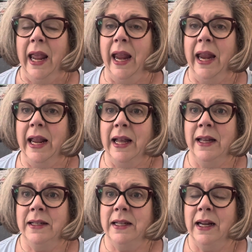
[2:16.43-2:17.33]

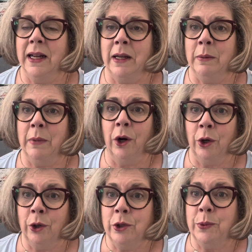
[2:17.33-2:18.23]
and
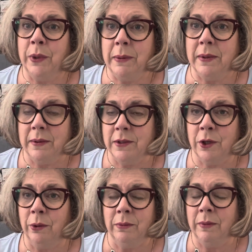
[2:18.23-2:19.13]
urns with
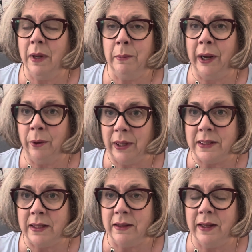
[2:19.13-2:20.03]
certain
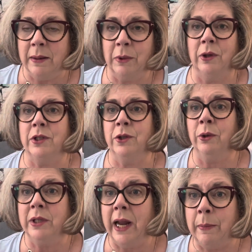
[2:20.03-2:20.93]
berries in them, or a
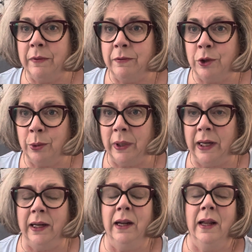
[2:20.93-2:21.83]
certain type of
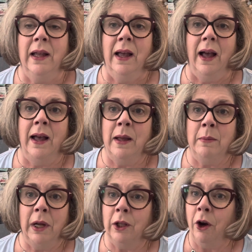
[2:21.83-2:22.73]
tree,
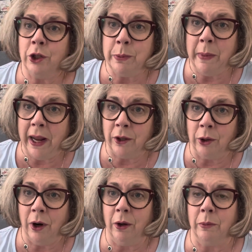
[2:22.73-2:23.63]
a large manor
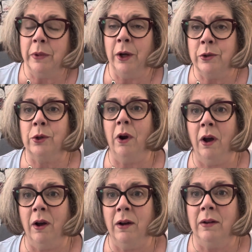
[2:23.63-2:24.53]
home. Those are
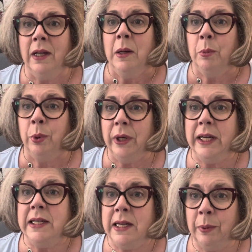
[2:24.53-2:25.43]
all
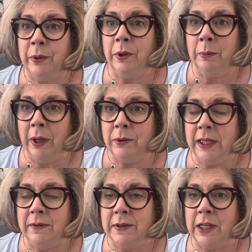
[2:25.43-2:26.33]
pretty typical
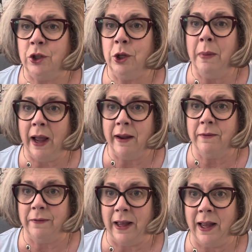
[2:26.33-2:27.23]
motifs that you might
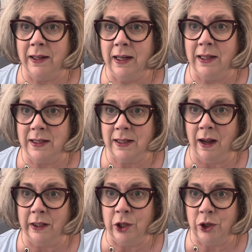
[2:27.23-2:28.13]
find in a
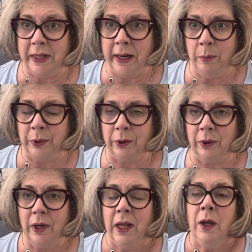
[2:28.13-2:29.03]
Scottish
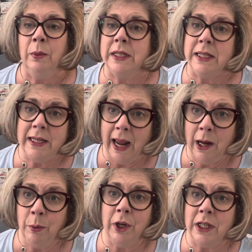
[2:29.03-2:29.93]
sampler. Well,
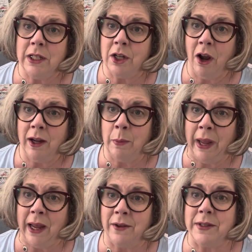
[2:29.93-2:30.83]
today we're going to talk
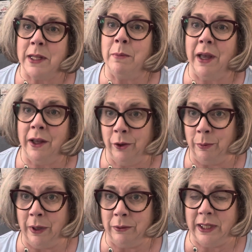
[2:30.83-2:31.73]
about some other
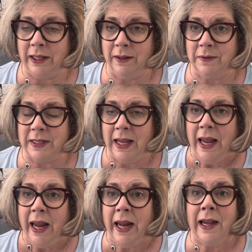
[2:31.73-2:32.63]
motifs,
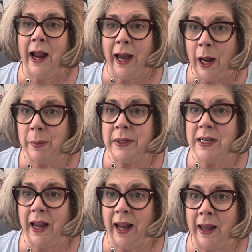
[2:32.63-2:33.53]
and I happen to
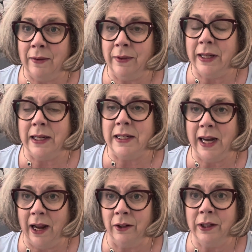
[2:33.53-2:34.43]
have an
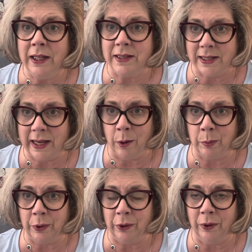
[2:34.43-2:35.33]
Italian
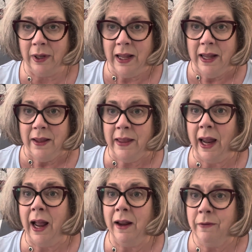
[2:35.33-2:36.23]
sampler
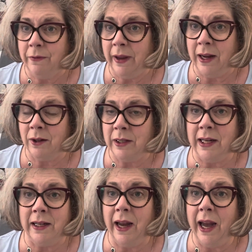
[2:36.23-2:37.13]
that I found
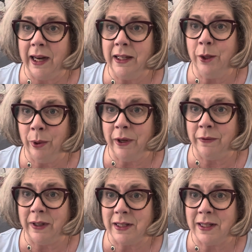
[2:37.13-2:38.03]
in Andy
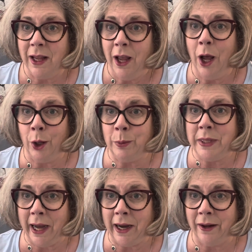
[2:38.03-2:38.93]
Griffith's
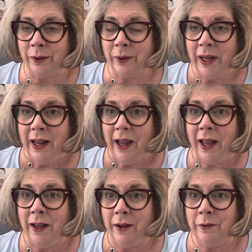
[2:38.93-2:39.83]
hometown
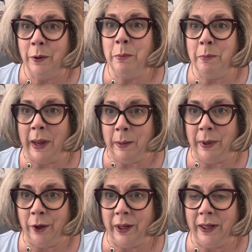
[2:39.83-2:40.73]
of
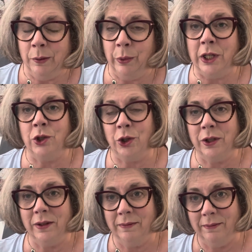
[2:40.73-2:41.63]
Mayberry,
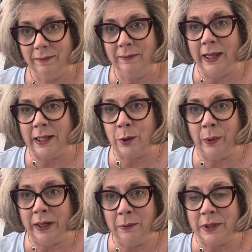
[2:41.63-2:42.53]
which that's
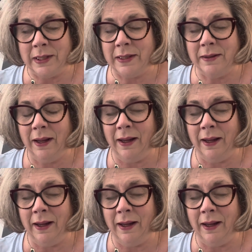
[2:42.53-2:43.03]
what it was